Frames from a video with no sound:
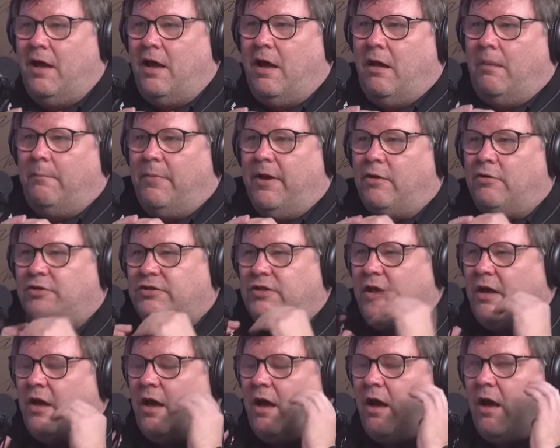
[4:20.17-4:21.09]
Because
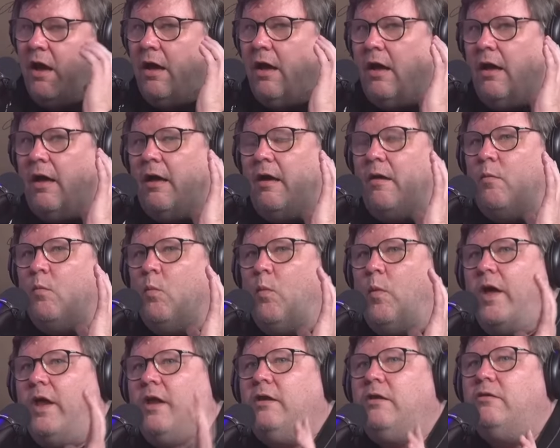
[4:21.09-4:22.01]

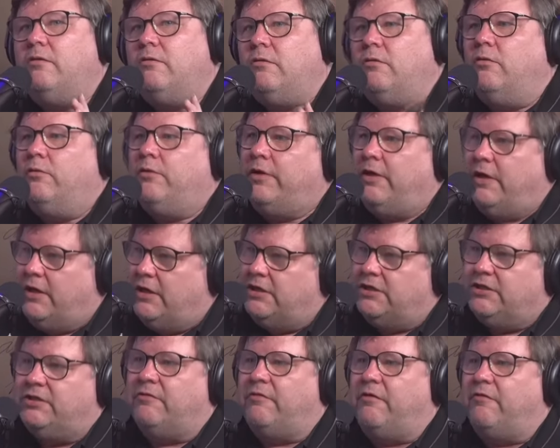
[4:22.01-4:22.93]
when you look at the
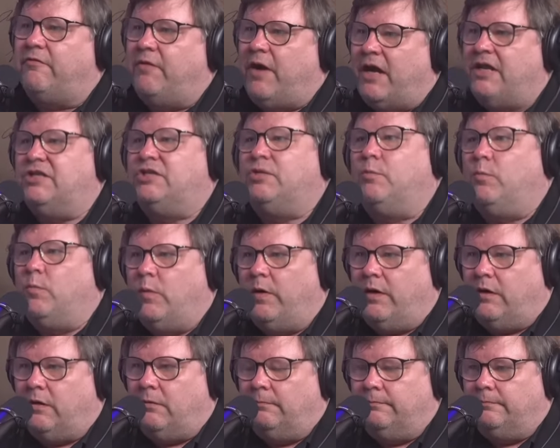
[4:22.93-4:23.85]
history of
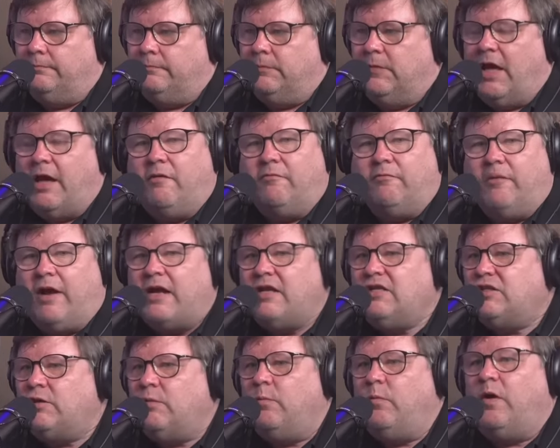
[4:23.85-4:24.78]
ransomware,
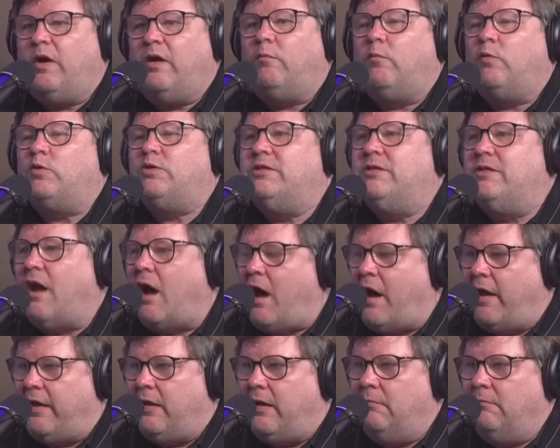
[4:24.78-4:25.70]
ransomware was
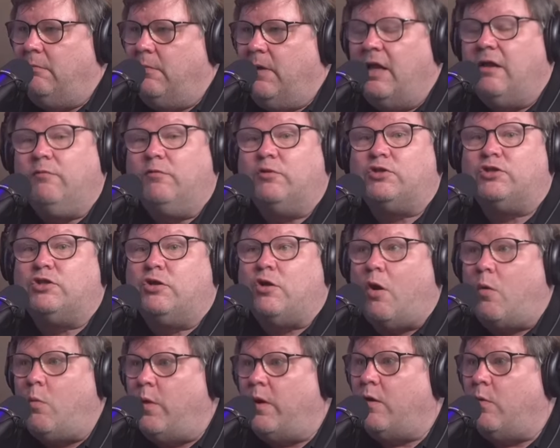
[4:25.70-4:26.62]
dying. It was
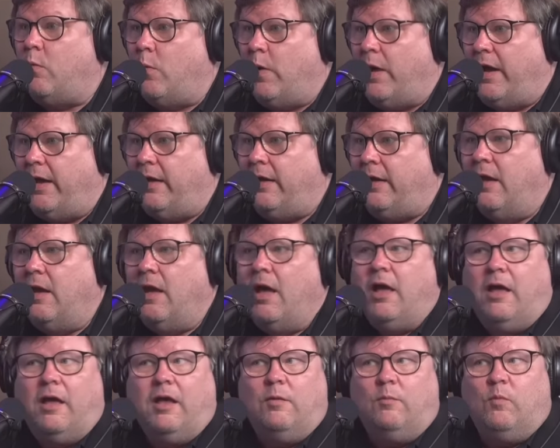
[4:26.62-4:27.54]
going away.
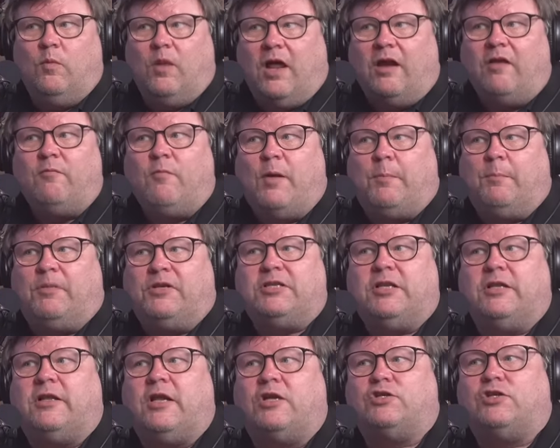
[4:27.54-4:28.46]
In a lot of my
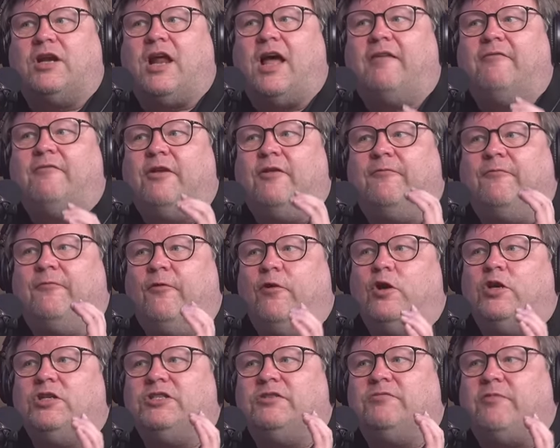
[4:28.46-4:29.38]
presentation, I have the
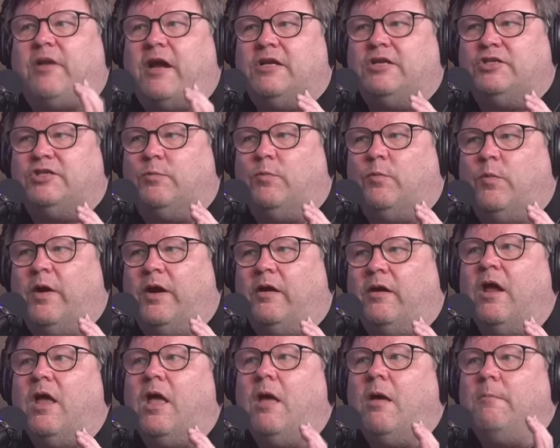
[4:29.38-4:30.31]
first
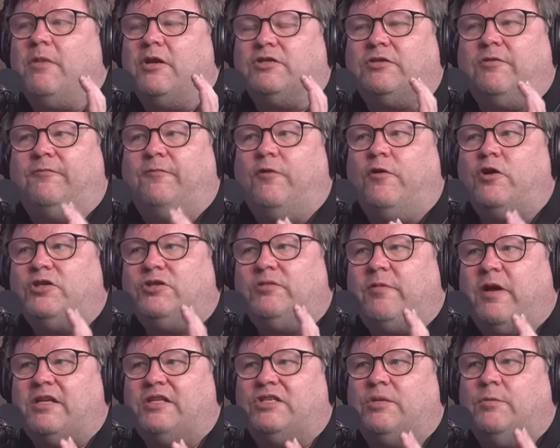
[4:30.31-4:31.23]
ransomware, because the first
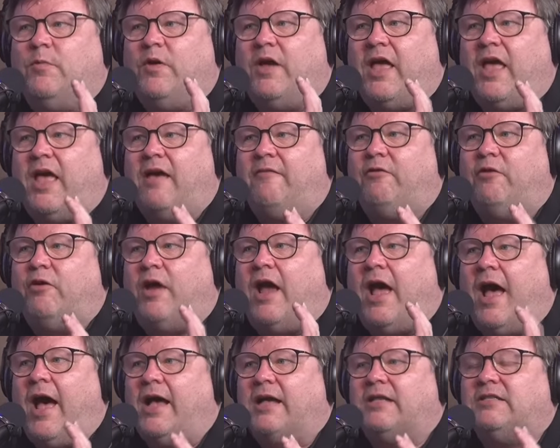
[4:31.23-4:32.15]
ransomware ever
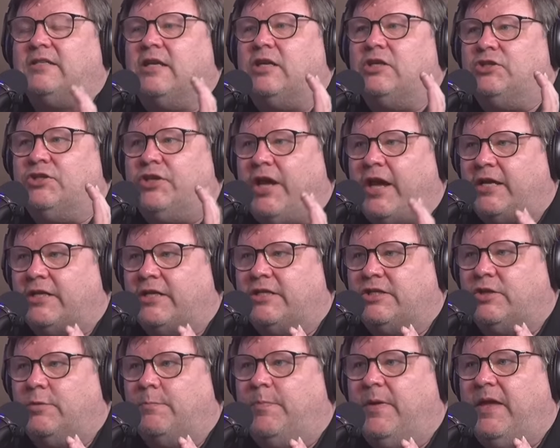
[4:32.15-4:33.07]
asked checks
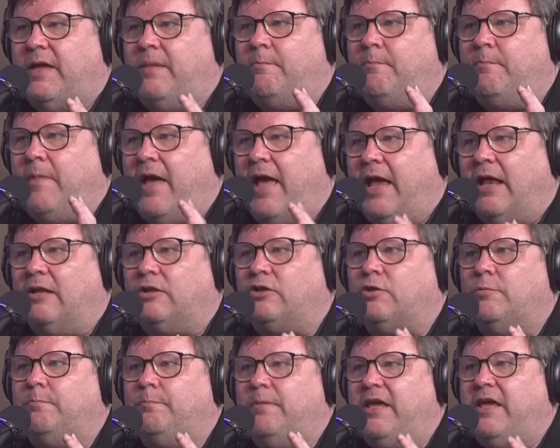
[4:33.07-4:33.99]
to be mailed
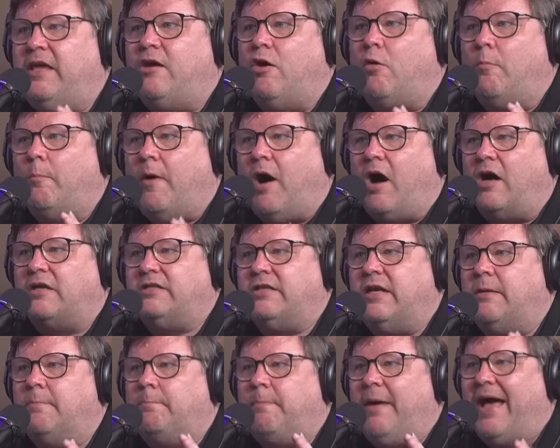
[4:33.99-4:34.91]
to P O box
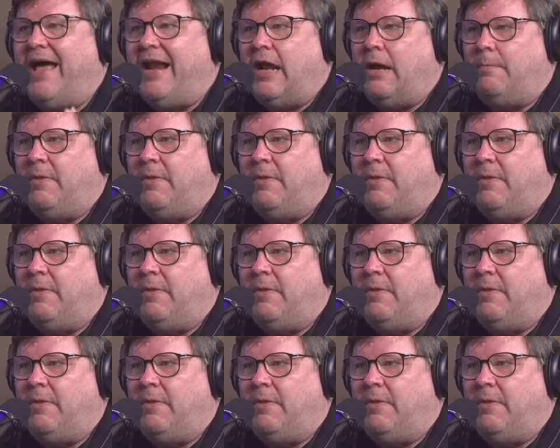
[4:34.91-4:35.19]
in Panama.